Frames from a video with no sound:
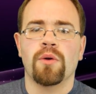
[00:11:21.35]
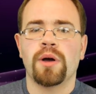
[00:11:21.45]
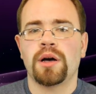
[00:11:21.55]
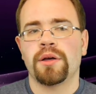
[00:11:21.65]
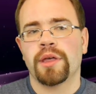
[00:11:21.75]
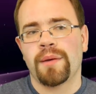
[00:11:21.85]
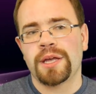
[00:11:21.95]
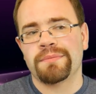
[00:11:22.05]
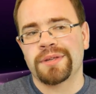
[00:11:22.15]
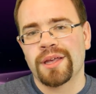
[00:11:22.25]
Well, I
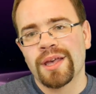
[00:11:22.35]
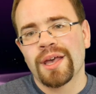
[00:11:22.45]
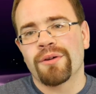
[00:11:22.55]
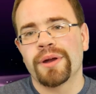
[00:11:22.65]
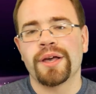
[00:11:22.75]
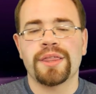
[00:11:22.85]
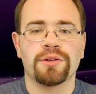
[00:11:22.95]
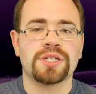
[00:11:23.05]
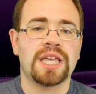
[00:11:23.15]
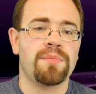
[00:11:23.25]
mean, really, they'll
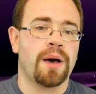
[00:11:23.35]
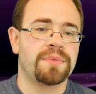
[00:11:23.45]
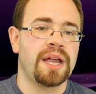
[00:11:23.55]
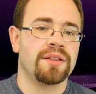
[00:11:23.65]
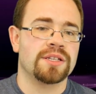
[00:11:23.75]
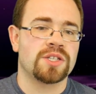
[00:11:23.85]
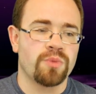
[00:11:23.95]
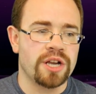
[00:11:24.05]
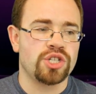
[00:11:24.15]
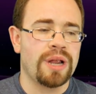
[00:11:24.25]
just keep updating the Switch.